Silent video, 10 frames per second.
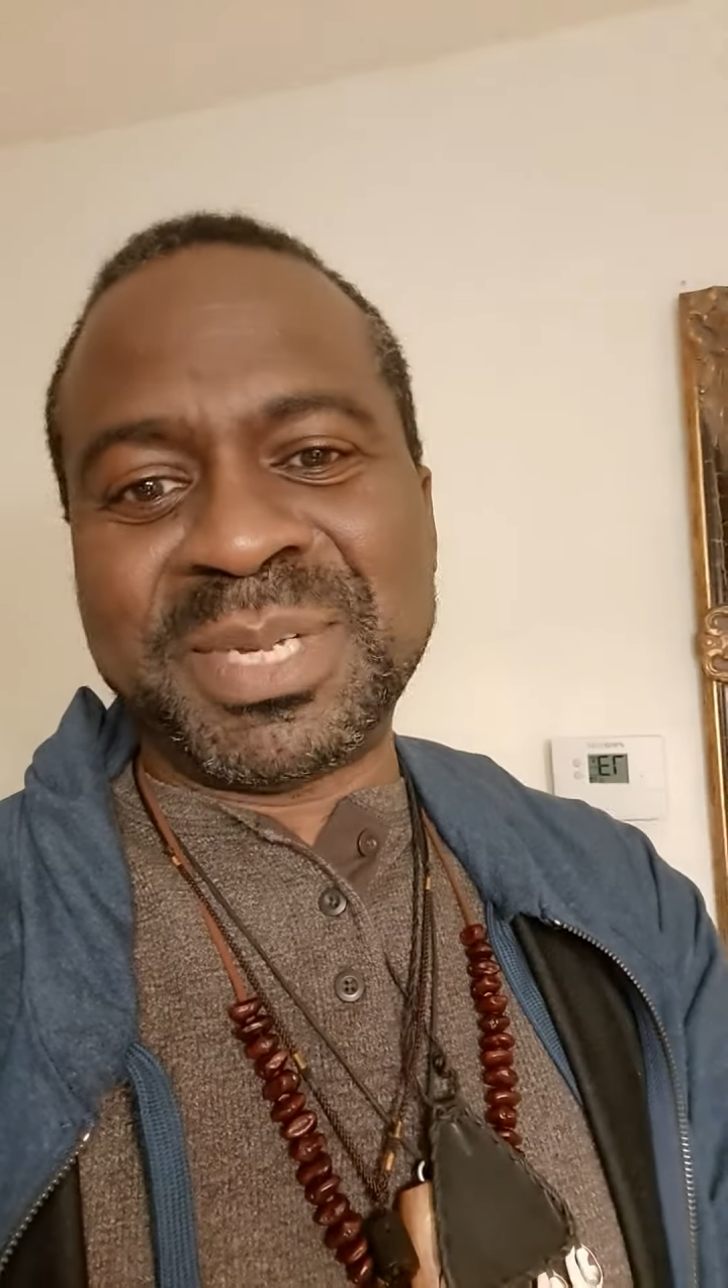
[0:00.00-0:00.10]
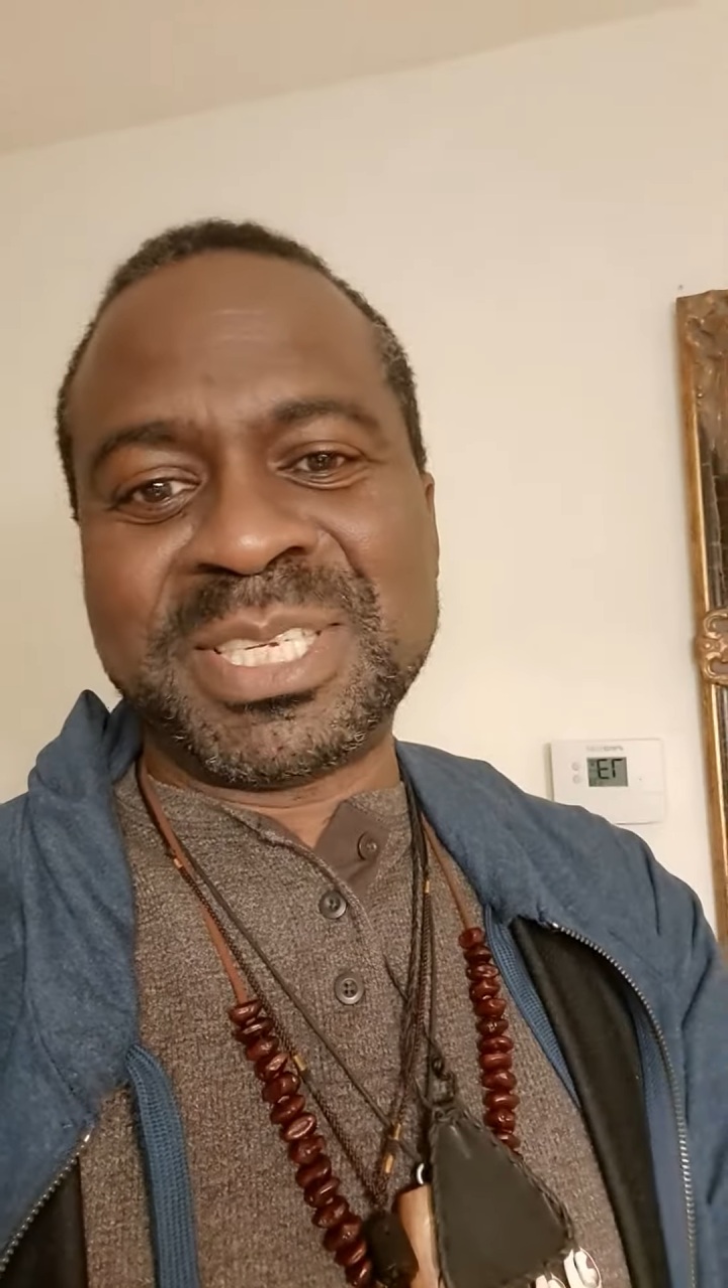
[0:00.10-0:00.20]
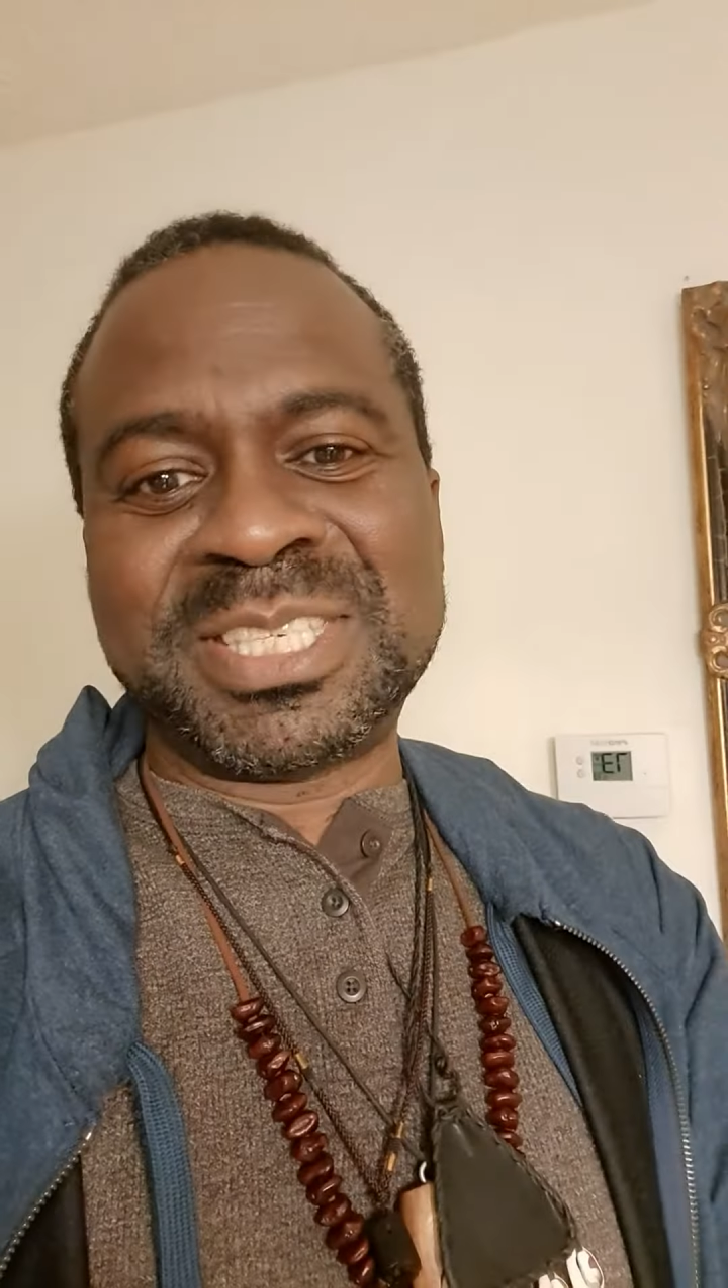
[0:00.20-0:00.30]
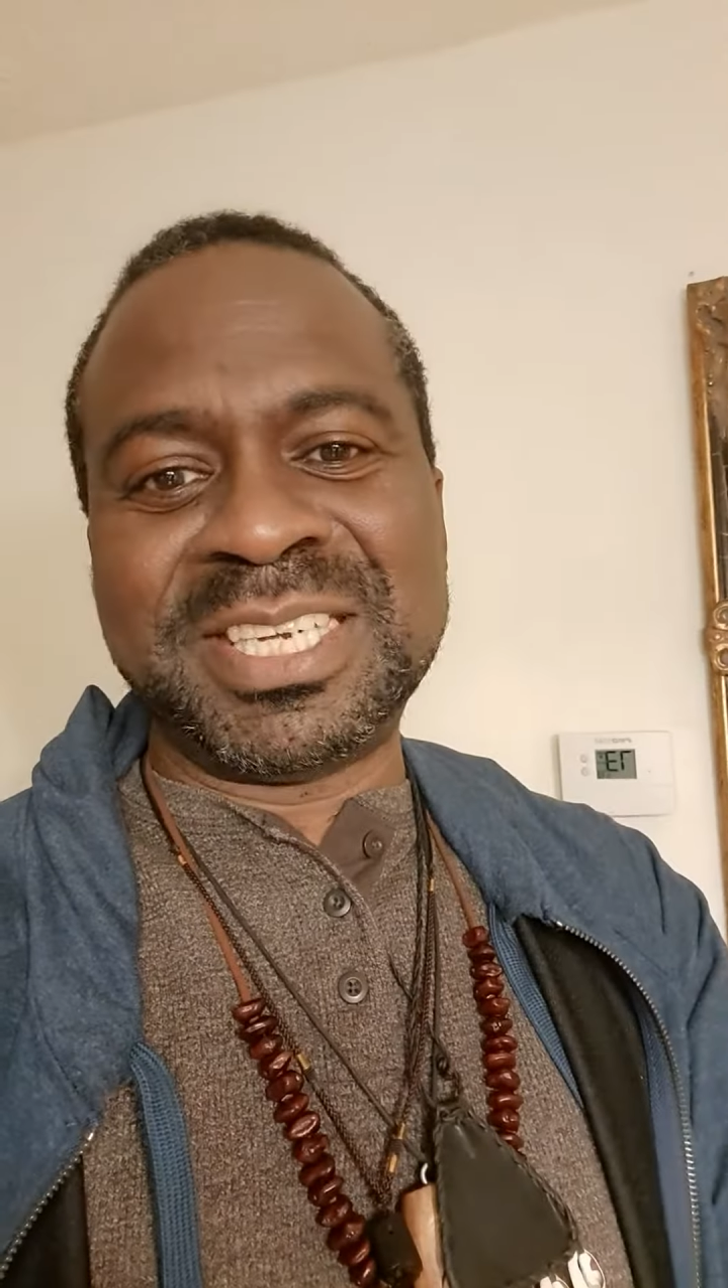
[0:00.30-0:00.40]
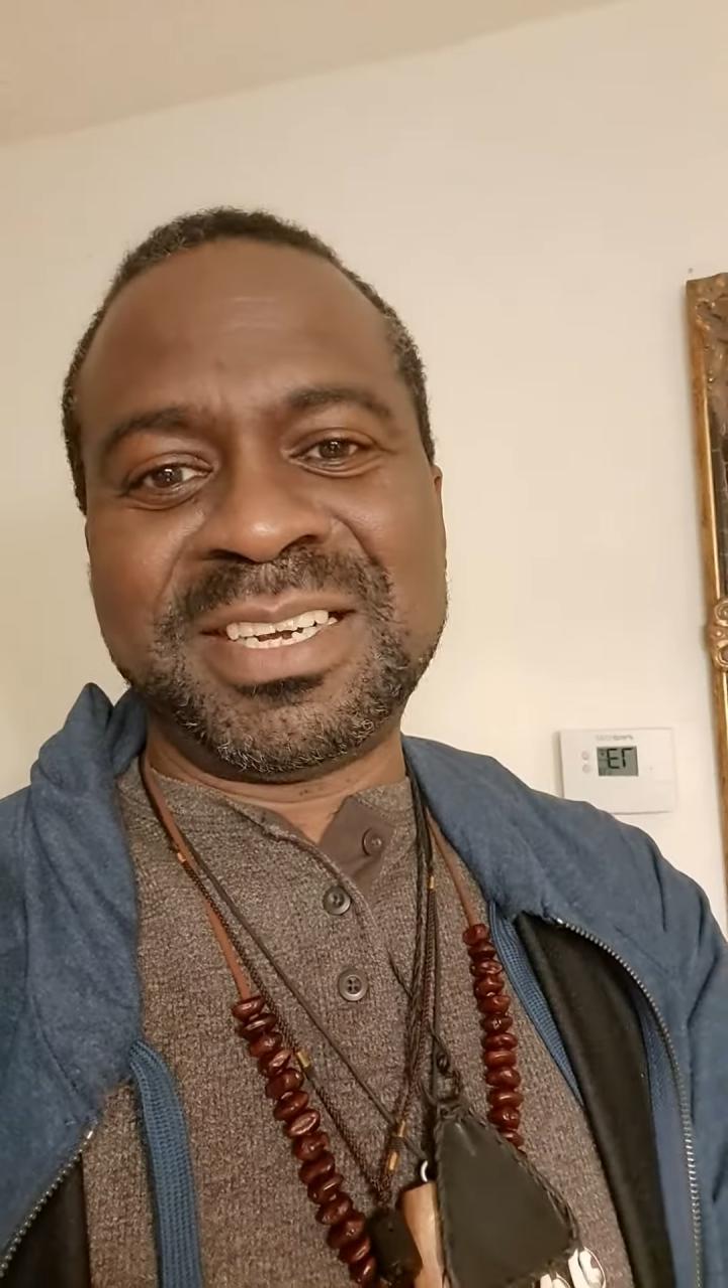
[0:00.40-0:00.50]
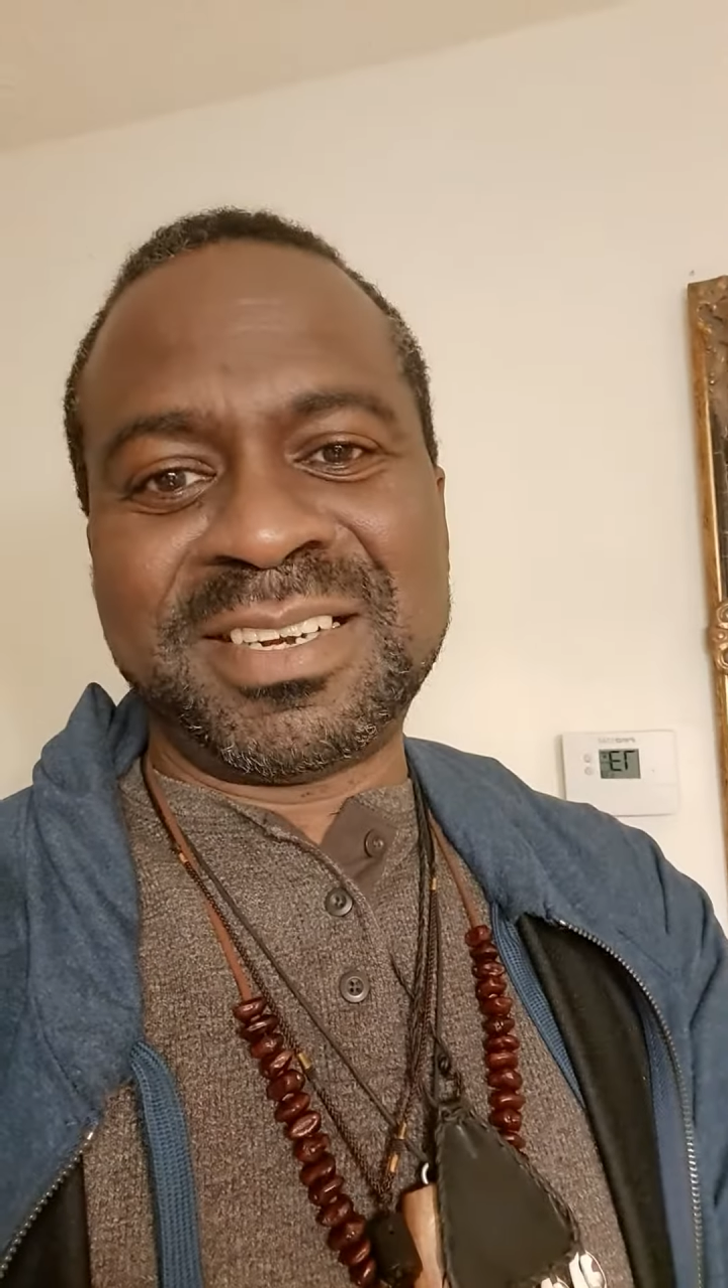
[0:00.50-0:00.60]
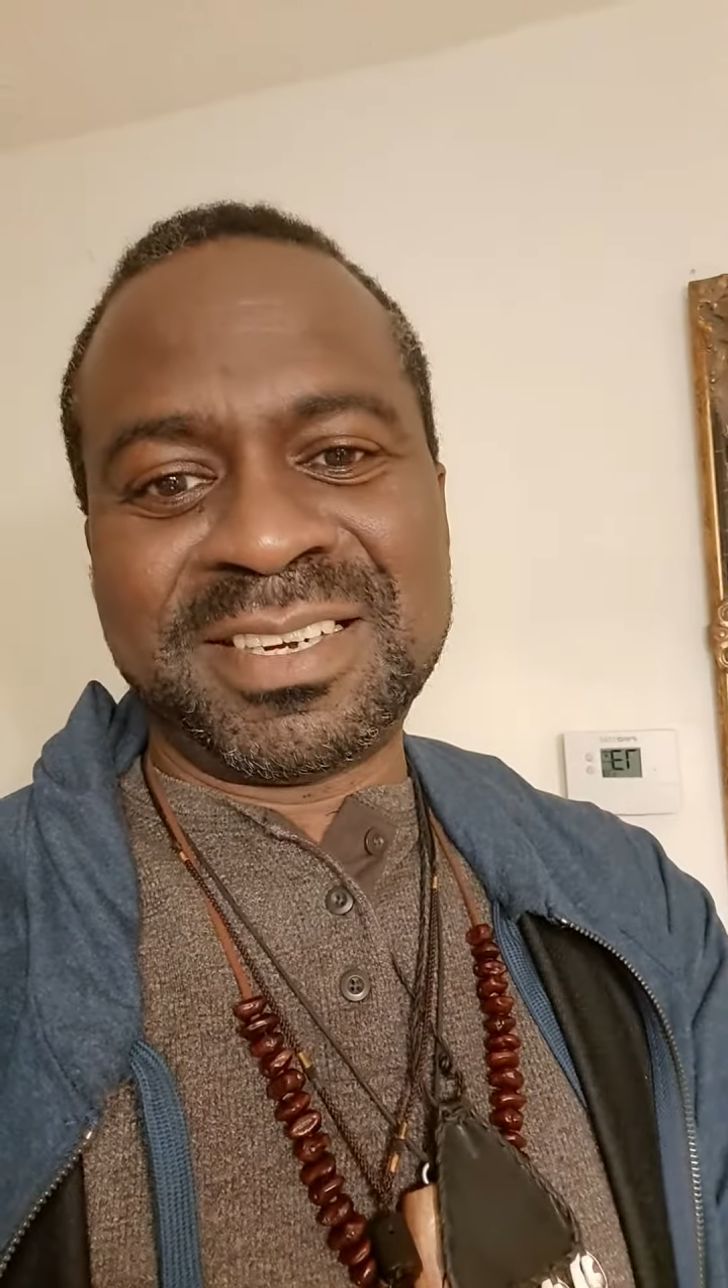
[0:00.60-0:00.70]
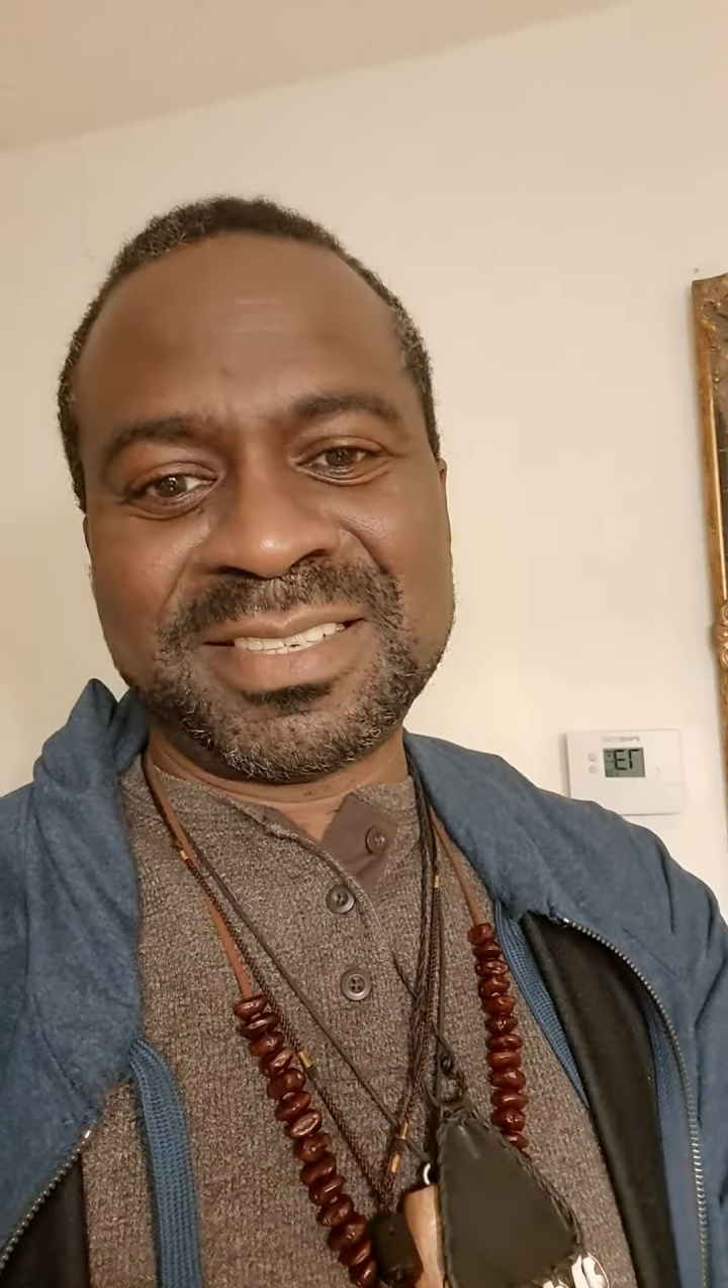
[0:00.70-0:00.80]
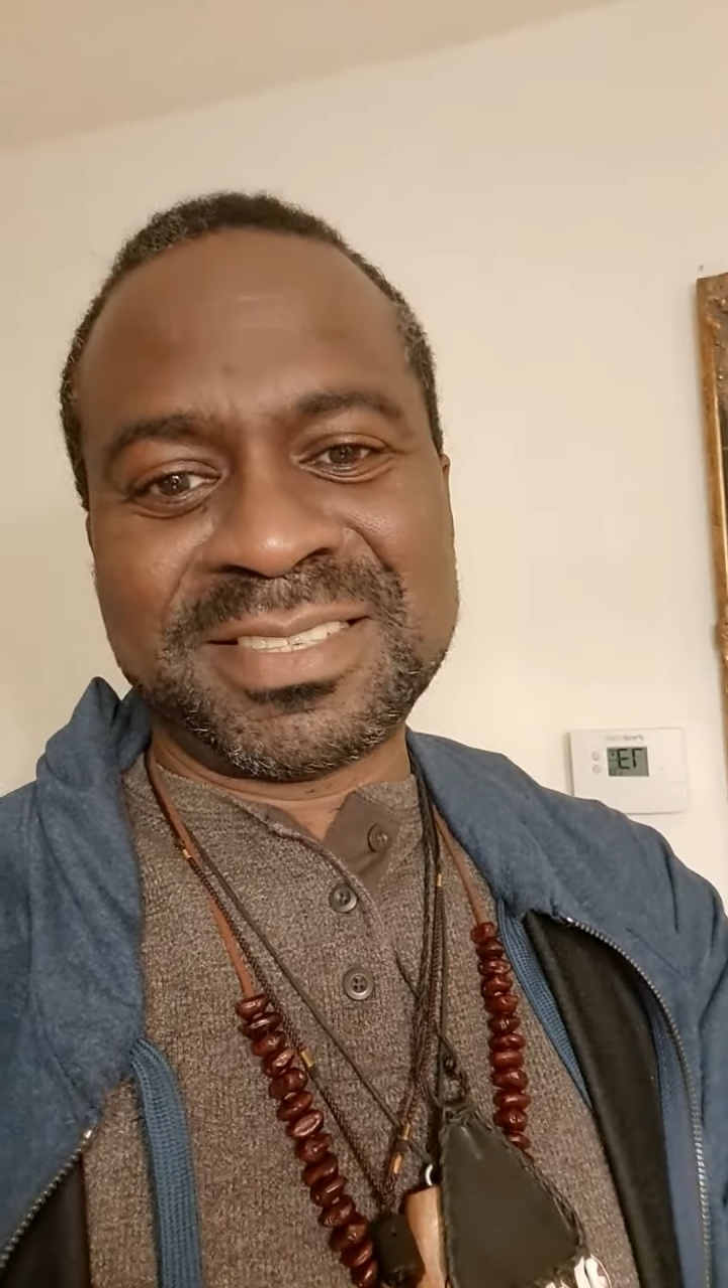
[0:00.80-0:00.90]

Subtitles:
and share.